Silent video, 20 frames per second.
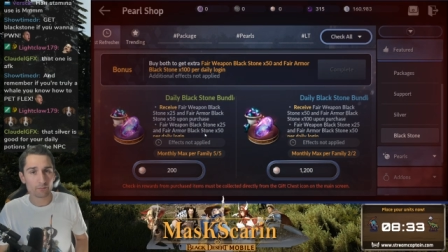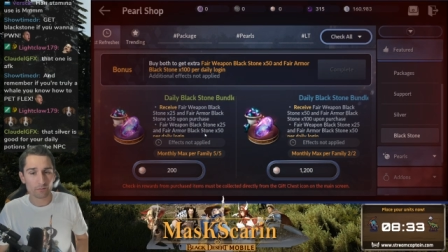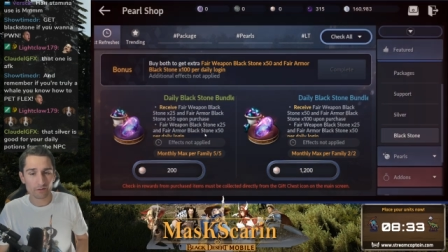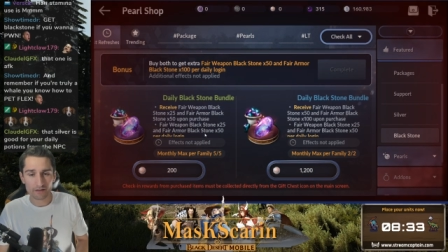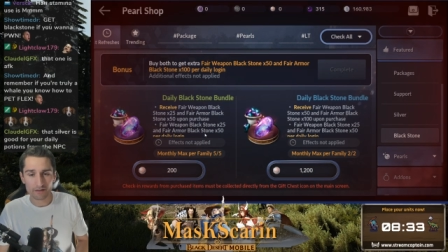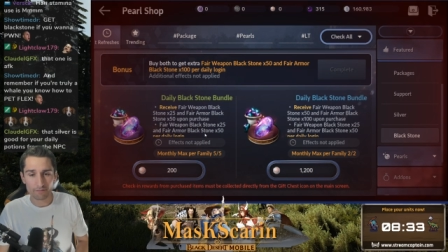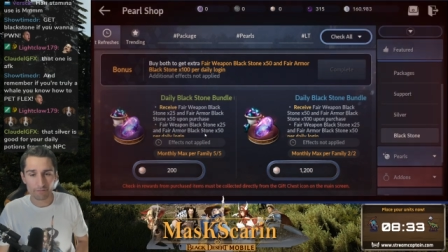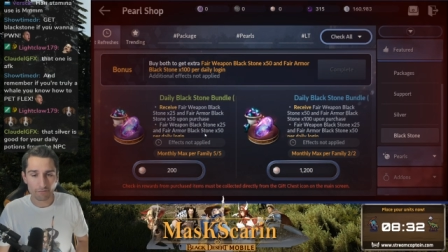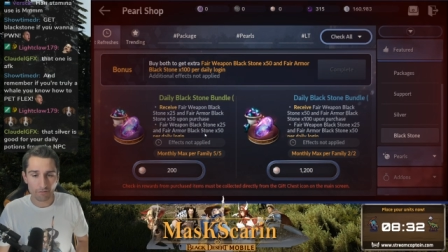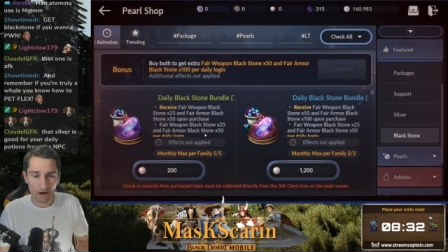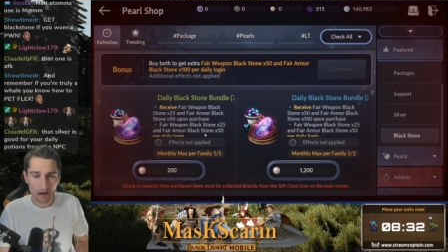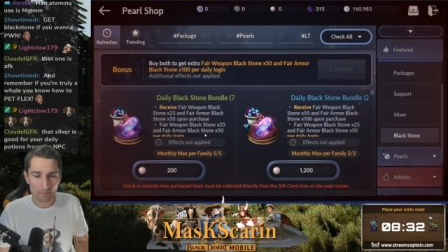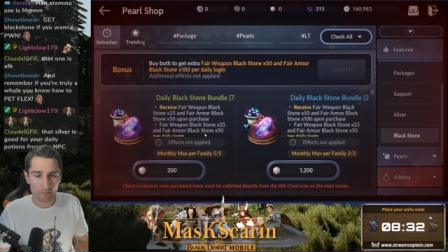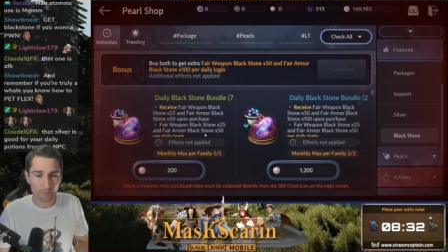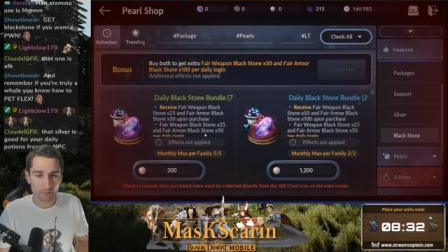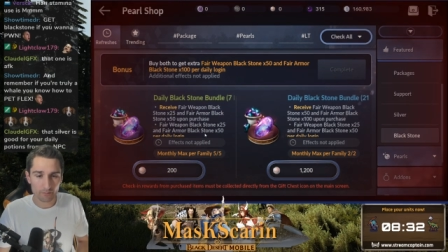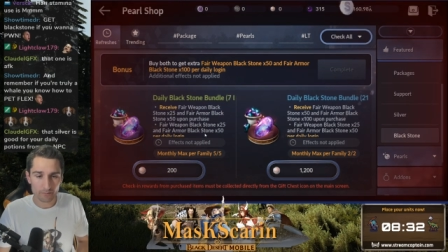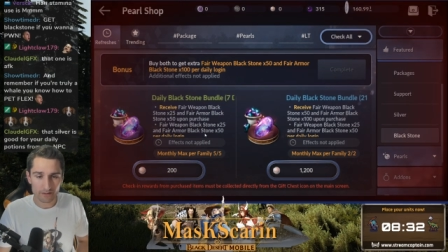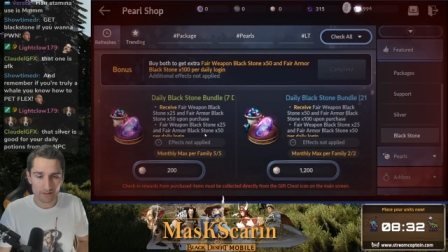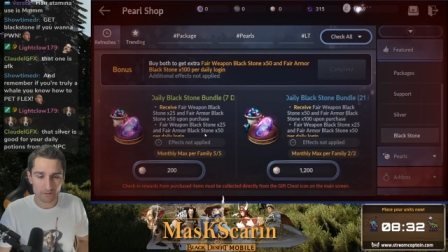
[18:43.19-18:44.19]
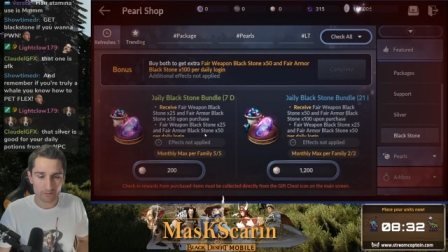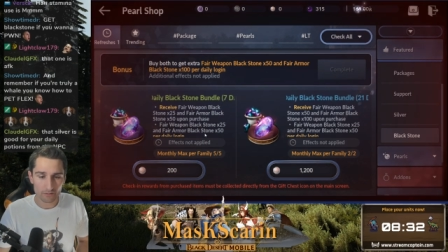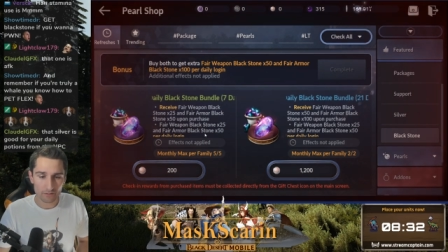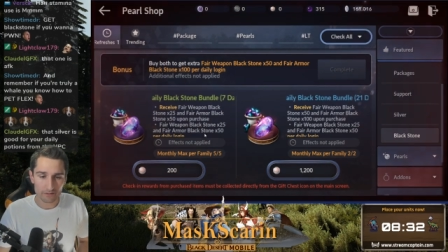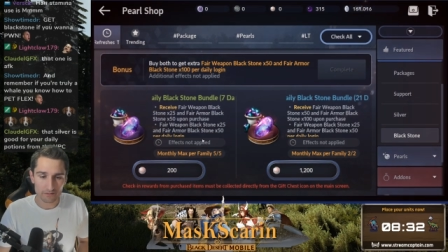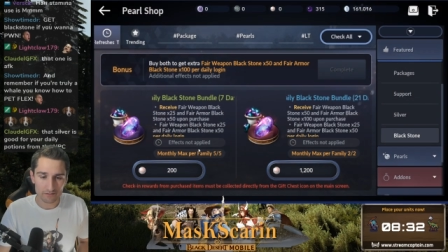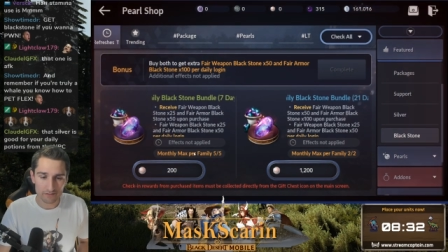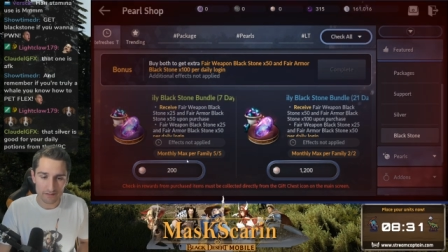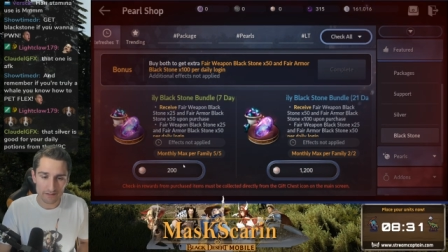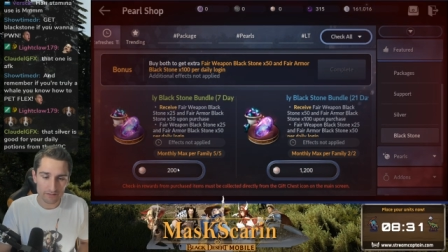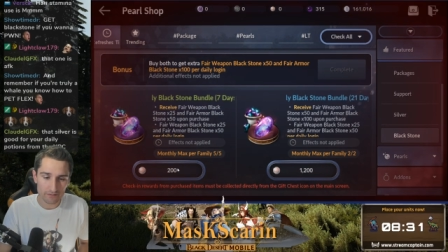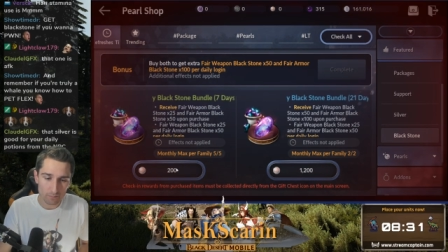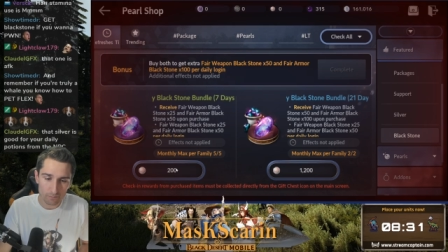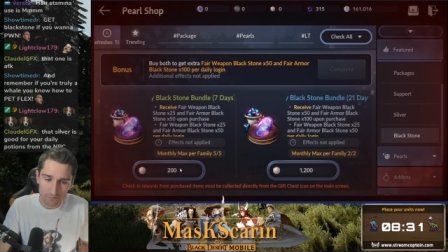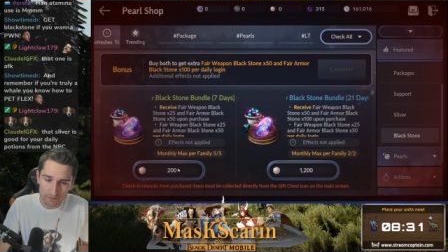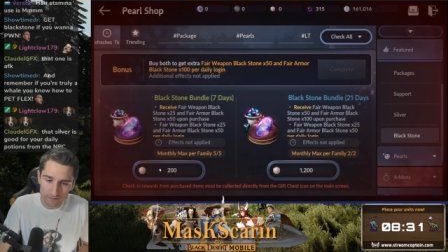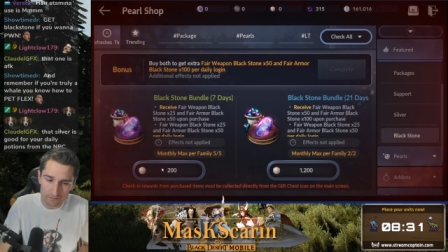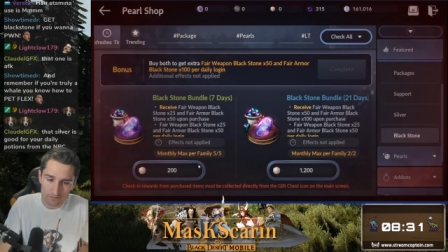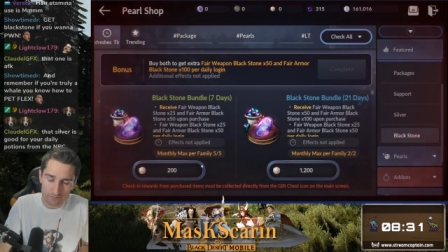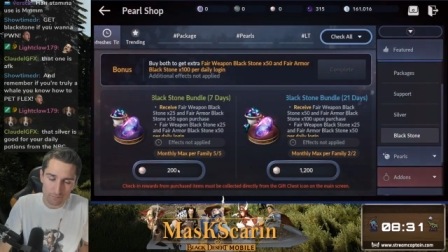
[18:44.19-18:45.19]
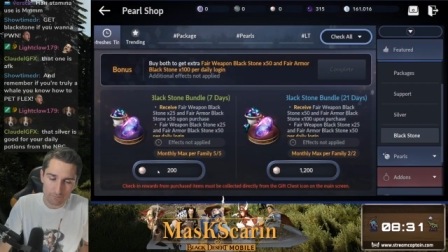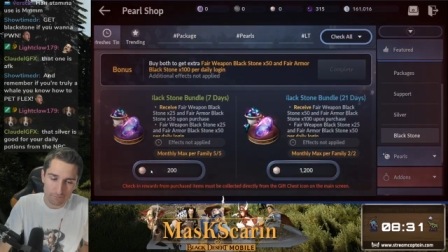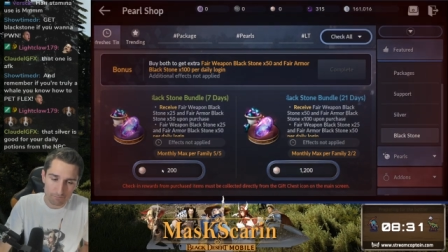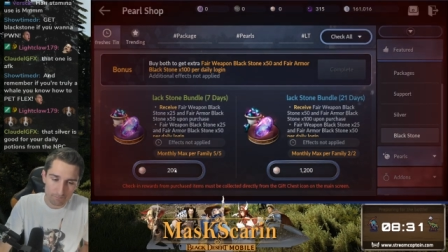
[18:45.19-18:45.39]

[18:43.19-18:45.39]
really farmable resource. This this